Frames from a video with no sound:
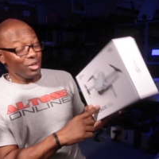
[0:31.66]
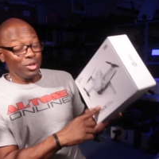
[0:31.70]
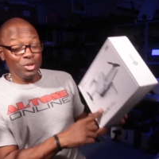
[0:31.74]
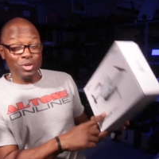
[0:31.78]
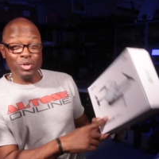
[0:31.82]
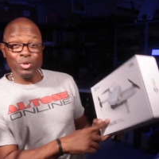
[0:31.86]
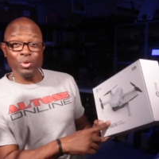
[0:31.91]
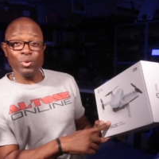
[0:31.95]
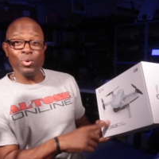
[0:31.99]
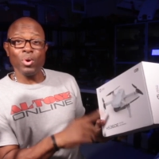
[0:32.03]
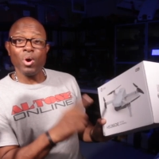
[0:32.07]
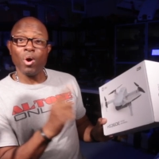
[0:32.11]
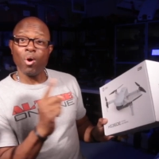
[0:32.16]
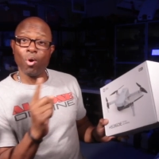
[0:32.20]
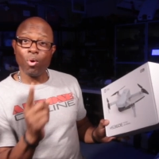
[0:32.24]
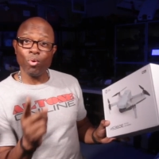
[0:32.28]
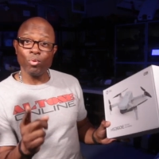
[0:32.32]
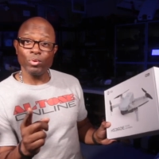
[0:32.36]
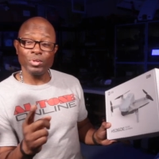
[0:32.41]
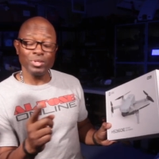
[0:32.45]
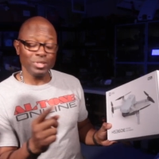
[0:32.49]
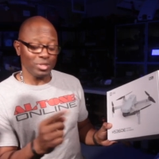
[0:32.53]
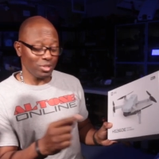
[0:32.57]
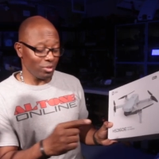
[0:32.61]
new
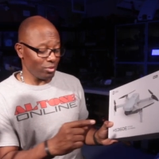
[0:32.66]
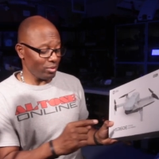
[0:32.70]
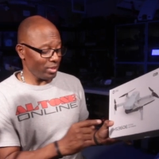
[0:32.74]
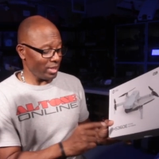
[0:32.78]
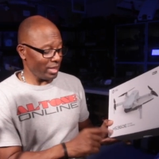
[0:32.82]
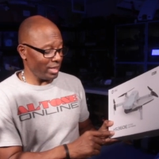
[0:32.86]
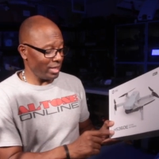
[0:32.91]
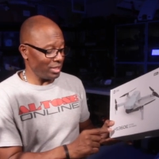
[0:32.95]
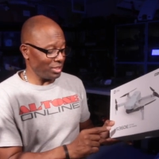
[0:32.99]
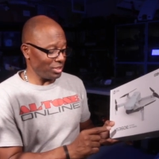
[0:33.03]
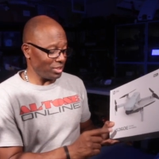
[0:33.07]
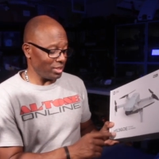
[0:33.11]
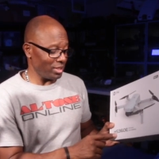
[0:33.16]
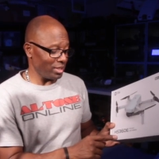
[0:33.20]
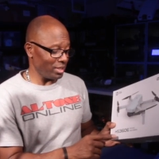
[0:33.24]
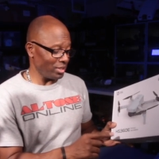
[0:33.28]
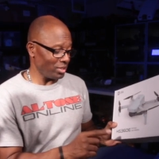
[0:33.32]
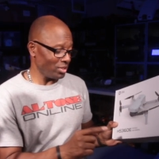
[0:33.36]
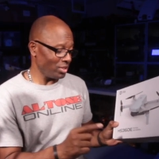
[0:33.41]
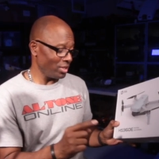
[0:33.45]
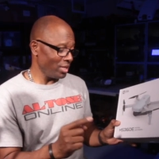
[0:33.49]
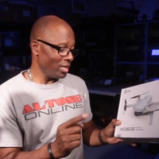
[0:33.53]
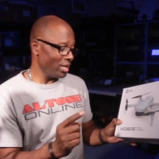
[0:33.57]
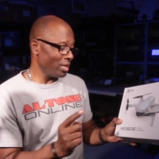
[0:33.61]
Holy Stone H
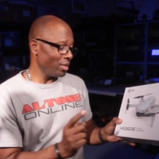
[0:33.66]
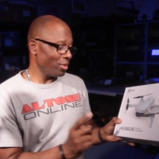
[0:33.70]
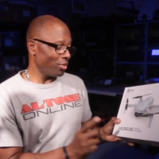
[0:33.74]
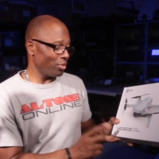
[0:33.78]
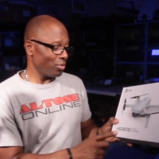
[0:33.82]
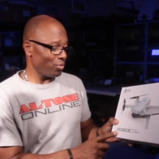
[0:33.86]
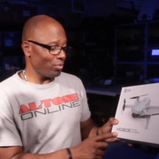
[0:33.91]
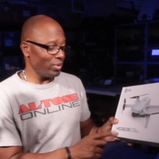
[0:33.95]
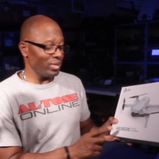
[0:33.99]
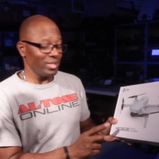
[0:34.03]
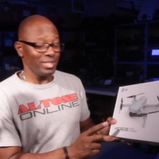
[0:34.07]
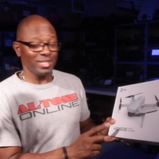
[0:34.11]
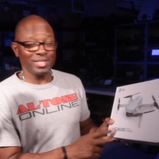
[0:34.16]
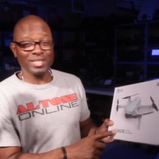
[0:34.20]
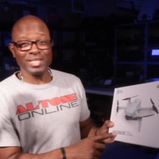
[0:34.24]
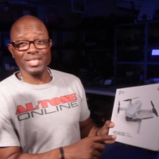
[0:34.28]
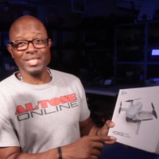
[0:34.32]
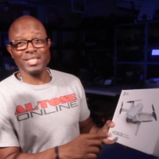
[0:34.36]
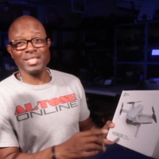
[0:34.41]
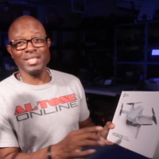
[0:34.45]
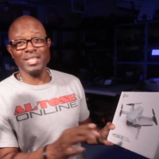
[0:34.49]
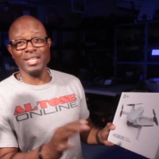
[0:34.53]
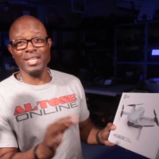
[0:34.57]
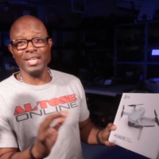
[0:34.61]
S three
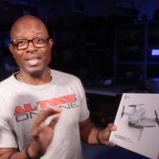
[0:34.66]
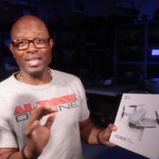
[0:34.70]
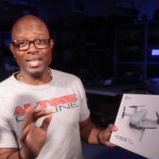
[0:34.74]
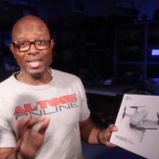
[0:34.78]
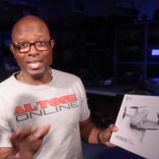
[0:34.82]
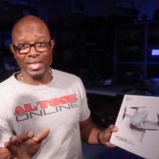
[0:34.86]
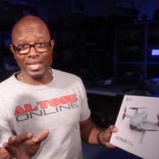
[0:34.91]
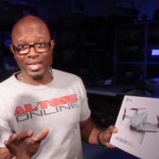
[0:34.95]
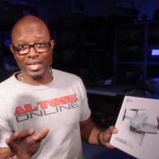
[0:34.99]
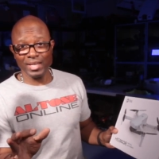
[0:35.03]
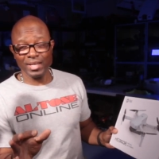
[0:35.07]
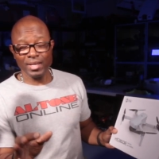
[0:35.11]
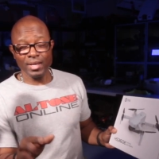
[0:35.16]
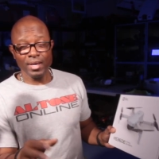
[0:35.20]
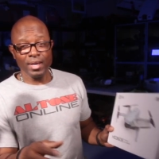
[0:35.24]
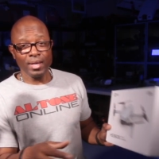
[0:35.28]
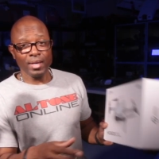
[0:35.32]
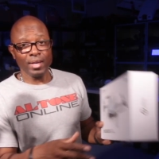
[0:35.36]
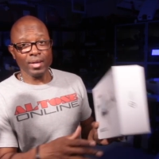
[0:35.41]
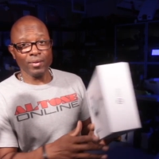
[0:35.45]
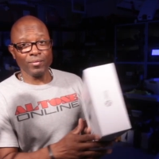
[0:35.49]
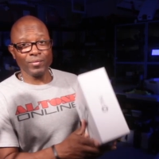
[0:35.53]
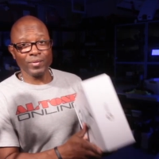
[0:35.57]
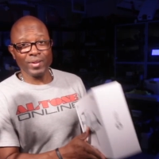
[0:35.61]
sixty E.
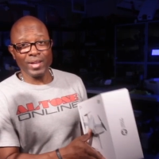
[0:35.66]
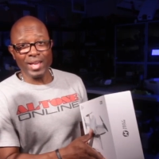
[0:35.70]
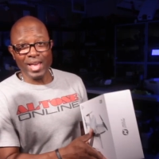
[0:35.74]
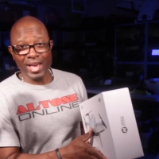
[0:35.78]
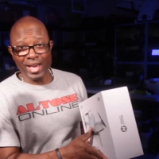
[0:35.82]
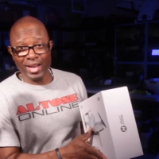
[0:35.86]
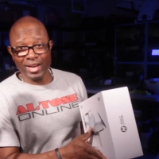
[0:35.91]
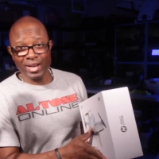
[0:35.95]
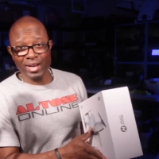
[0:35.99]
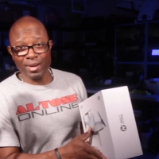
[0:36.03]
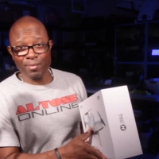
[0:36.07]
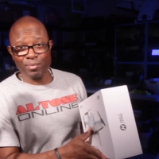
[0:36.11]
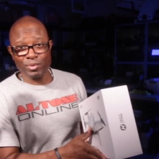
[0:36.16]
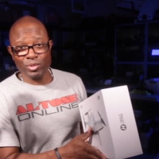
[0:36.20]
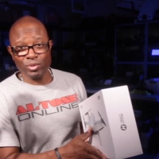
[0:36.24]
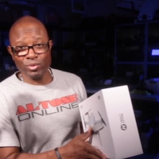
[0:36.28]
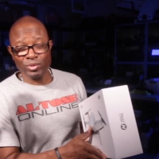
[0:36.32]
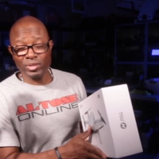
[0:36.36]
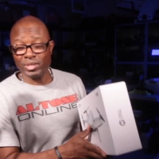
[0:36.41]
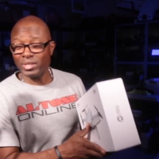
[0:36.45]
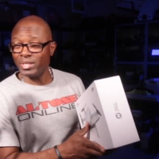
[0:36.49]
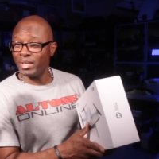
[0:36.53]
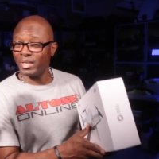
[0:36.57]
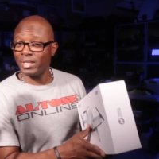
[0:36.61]
I've had an
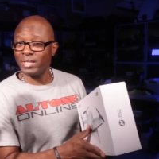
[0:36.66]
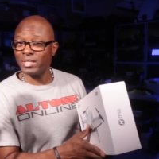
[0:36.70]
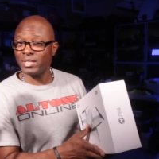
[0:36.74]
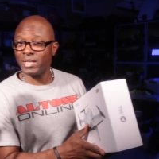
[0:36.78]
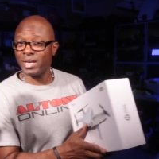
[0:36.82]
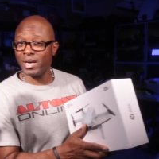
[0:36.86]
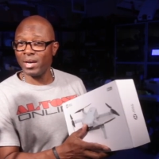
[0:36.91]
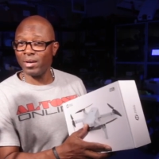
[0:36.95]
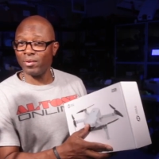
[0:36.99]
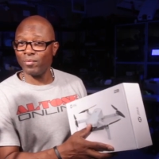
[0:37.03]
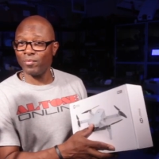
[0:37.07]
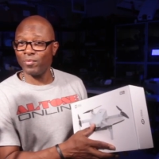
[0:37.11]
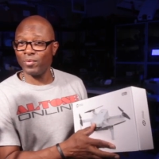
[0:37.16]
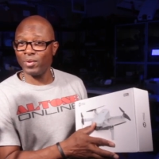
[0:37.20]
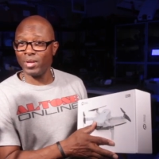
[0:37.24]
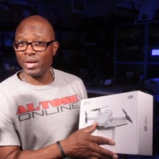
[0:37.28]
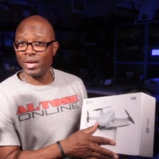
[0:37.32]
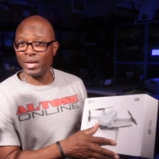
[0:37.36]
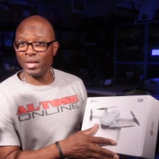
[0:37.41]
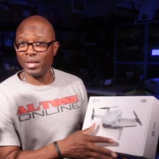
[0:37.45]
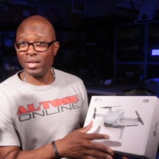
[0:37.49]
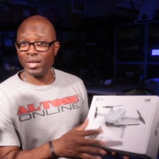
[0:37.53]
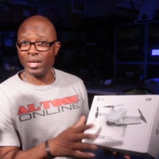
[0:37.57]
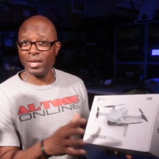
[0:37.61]
opportunity to take this guy out and
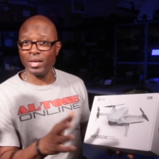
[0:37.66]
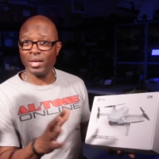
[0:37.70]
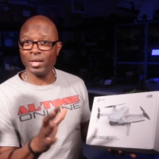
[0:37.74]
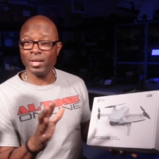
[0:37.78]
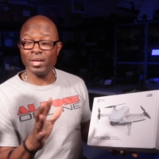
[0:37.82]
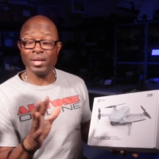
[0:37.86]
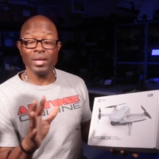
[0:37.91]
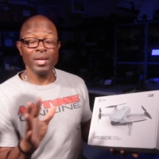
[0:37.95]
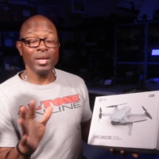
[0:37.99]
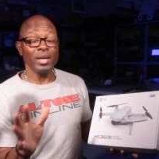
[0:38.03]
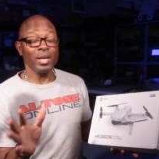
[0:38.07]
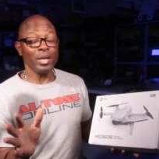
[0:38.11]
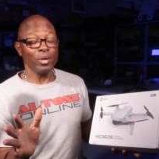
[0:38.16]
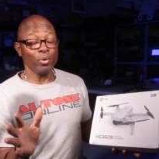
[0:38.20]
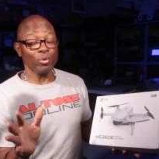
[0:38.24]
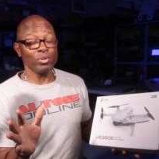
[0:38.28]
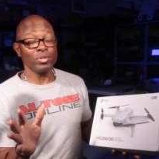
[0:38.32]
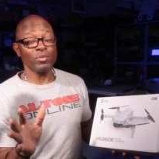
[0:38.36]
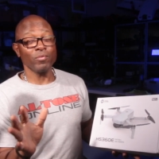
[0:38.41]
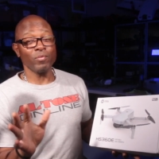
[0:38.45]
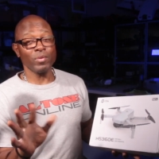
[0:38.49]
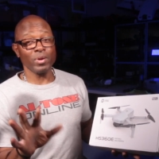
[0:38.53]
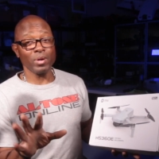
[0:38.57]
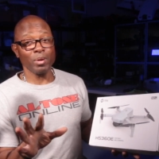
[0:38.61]
fly it, and it
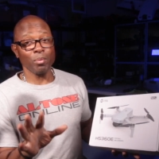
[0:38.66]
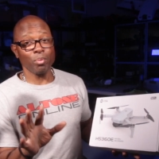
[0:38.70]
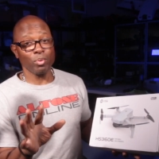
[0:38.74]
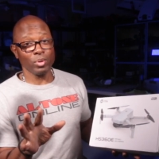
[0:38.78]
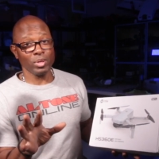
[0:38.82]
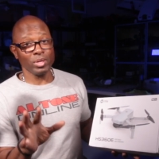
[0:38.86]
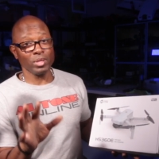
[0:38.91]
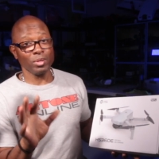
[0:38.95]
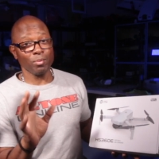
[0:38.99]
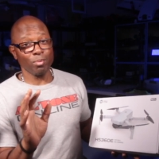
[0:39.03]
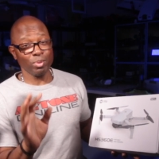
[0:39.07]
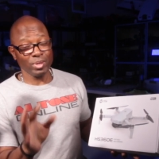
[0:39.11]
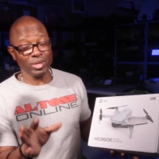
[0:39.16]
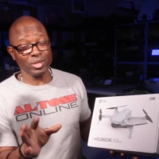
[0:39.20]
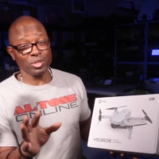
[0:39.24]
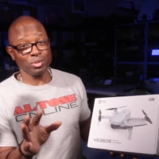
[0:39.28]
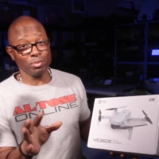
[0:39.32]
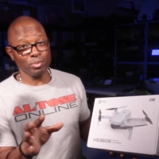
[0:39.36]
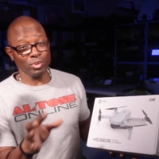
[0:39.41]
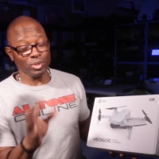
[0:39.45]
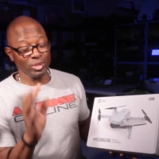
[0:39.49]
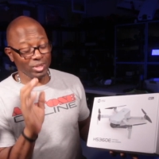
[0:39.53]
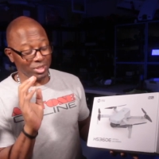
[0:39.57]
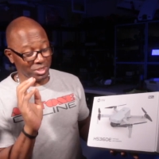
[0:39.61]
was a very ple
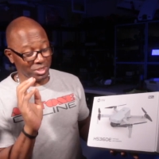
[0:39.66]
pleasurable